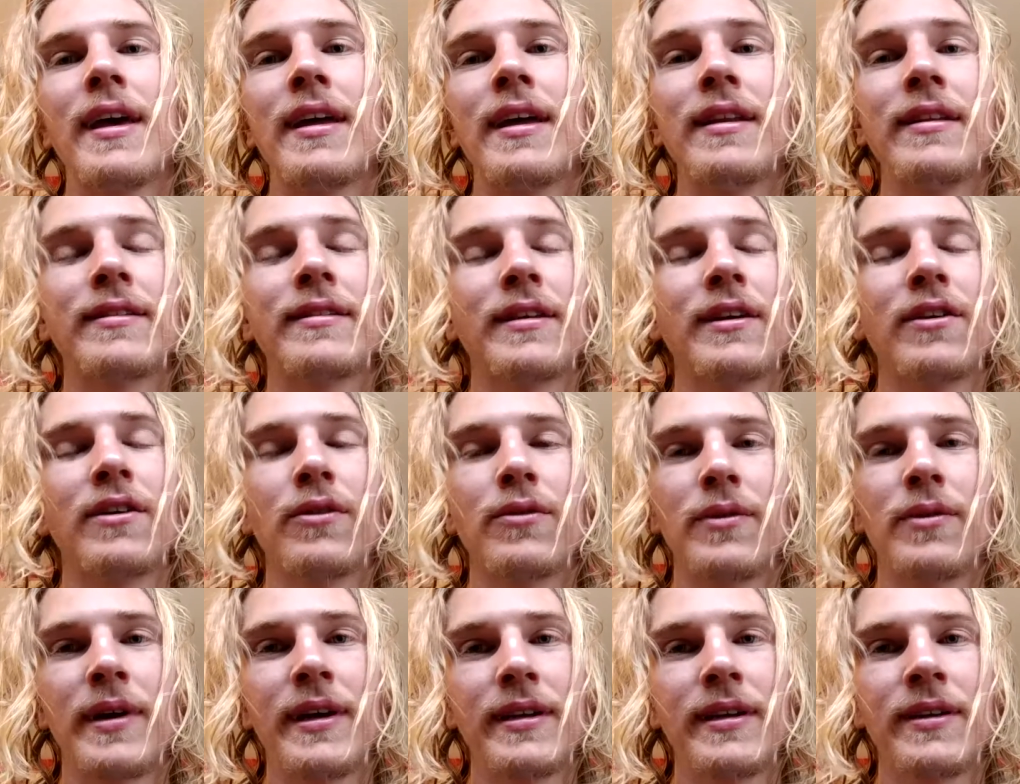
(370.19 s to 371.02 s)
It is a
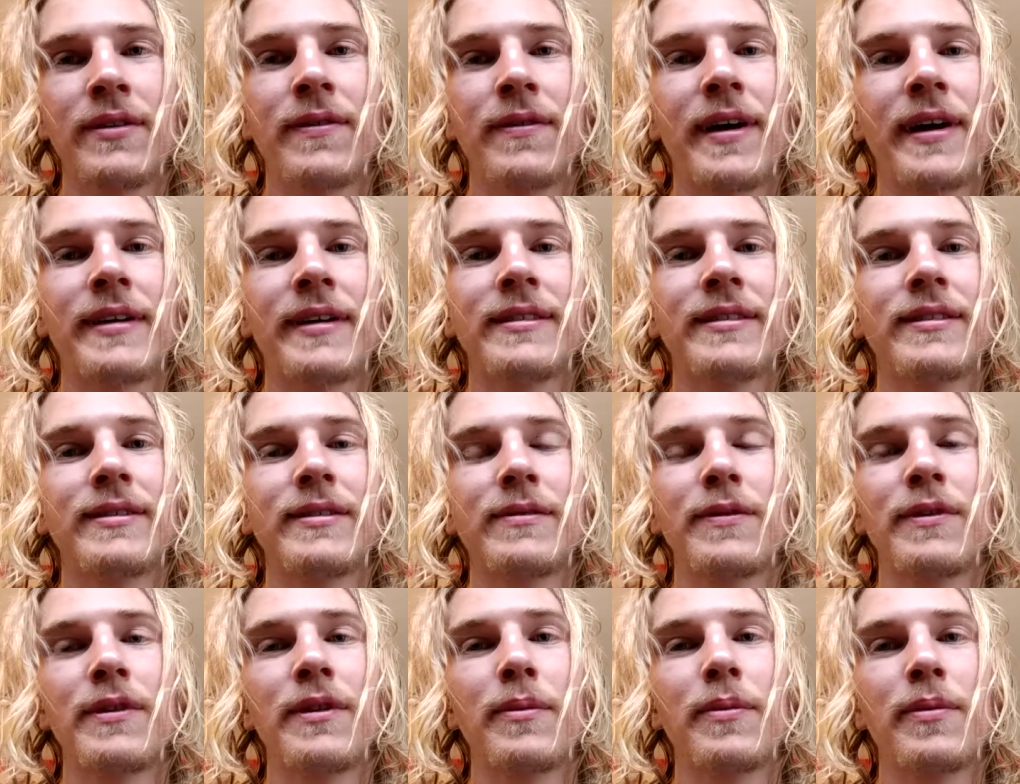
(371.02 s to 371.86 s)
great device
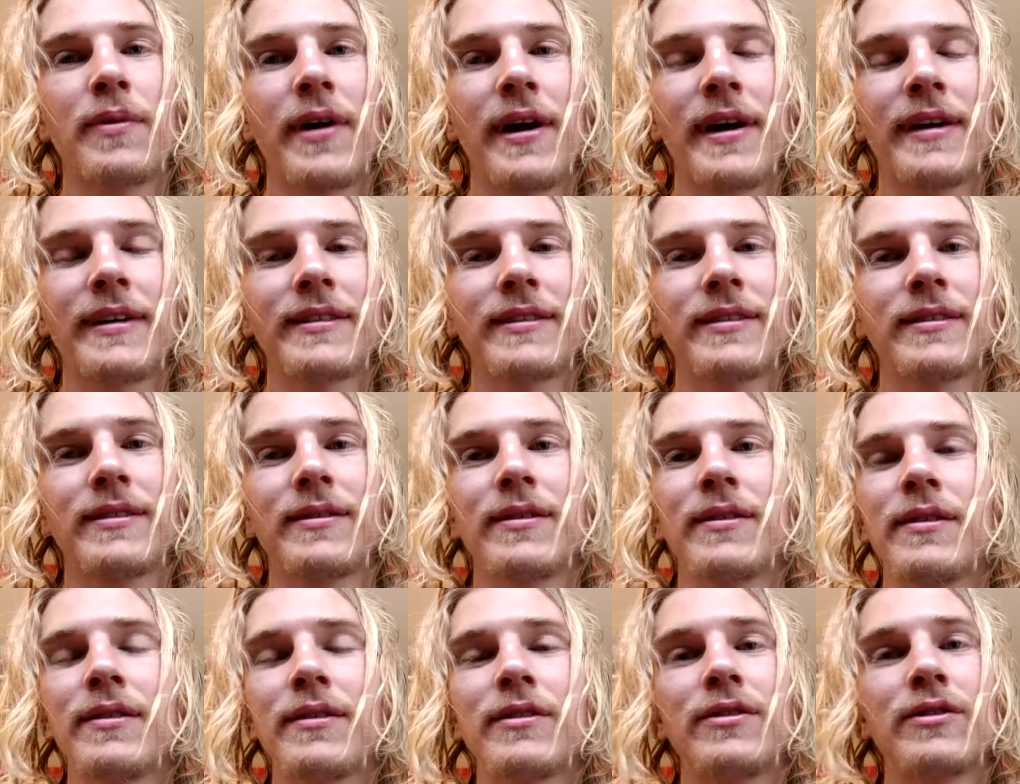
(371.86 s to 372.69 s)
for the price.
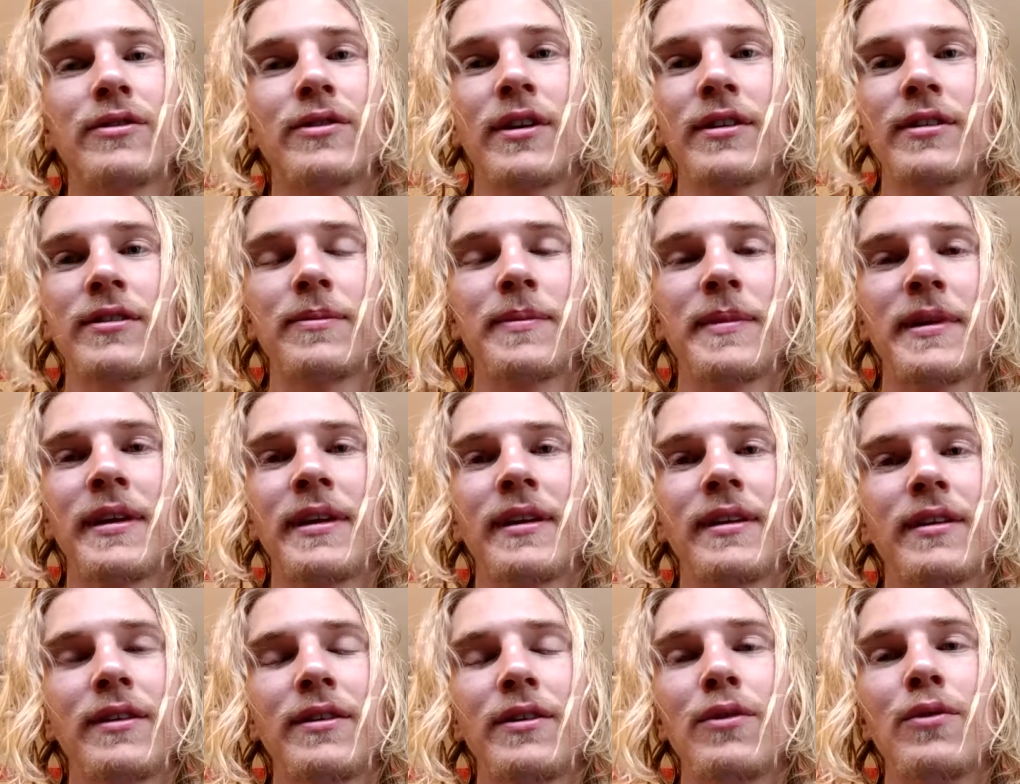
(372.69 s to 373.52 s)
Trust me,
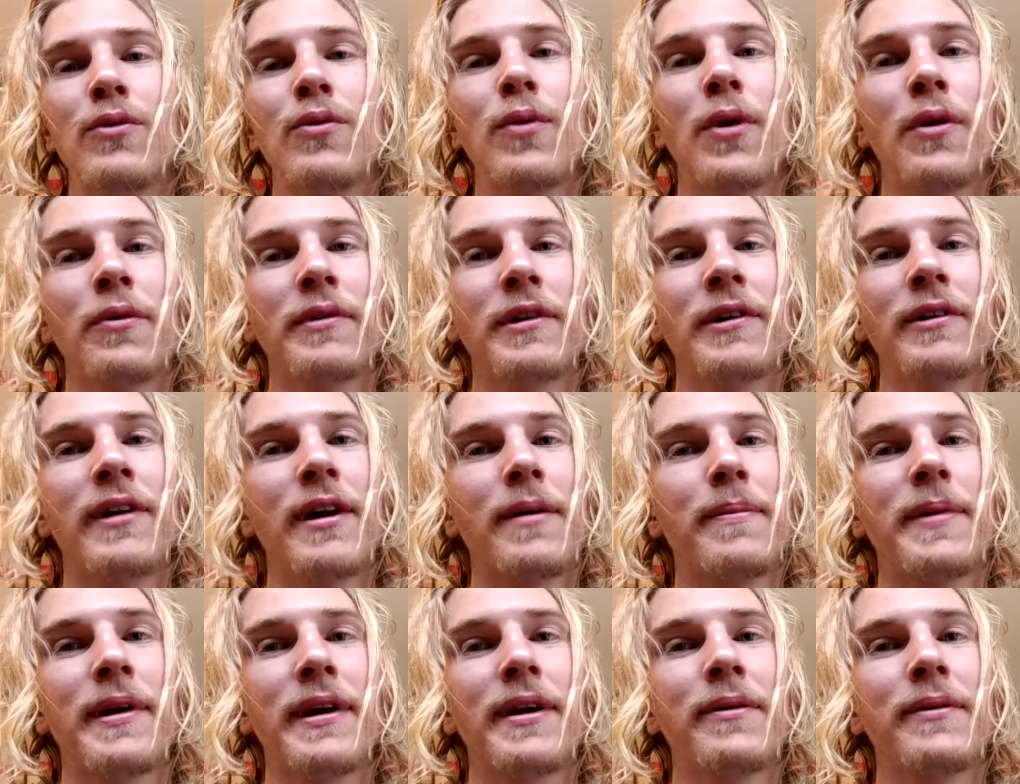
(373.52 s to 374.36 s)
you won't
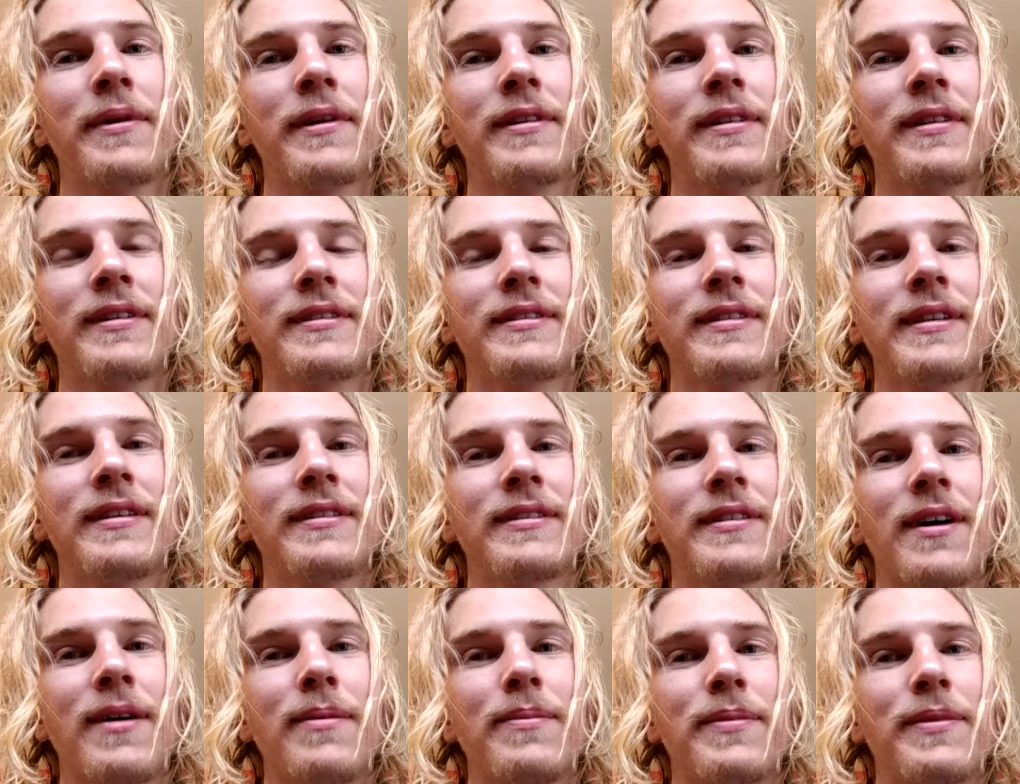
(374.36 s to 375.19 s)
regret picking one of these
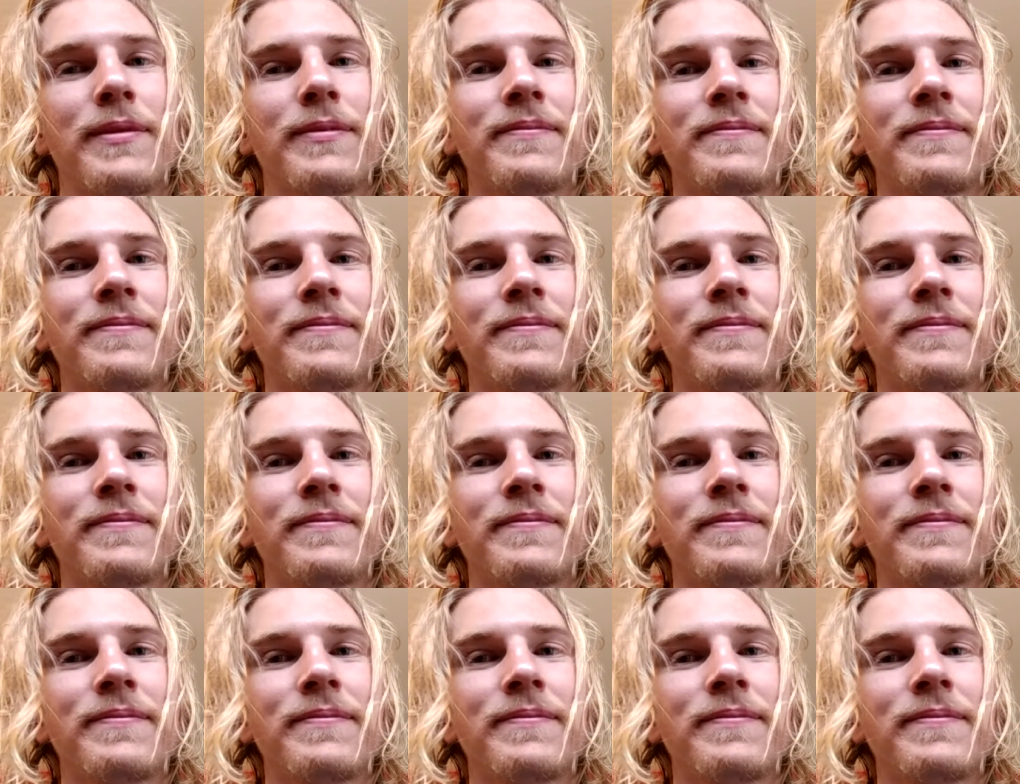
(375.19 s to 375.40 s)
things up.